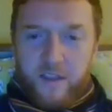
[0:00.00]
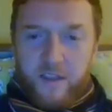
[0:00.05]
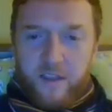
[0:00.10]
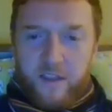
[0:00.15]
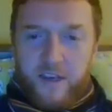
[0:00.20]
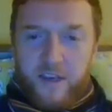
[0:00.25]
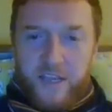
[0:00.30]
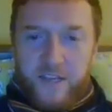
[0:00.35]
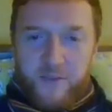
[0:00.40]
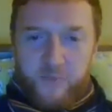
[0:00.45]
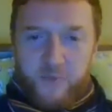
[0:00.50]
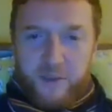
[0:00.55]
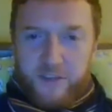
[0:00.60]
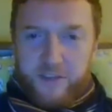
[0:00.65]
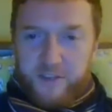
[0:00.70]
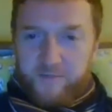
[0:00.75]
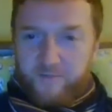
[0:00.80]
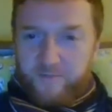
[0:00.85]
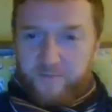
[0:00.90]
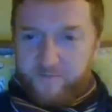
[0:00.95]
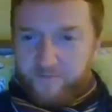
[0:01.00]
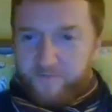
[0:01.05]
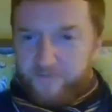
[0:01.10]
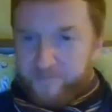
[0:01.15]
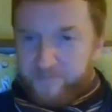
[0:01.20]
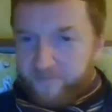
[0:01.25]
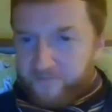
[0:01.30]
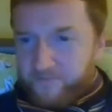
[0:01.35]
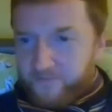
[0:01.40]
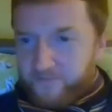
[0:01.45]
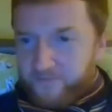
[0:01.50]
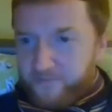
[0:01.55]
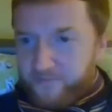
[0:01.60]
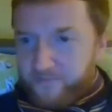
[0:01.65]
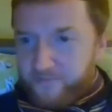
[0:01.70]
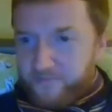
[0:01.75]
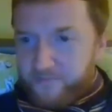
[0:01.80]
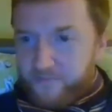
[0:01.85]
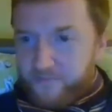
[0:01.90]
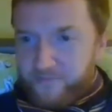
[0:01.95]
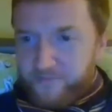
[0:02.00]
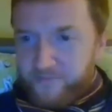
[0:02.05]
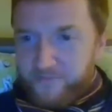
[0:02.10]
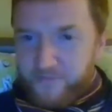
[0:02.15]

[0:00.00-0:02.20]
The next piece. I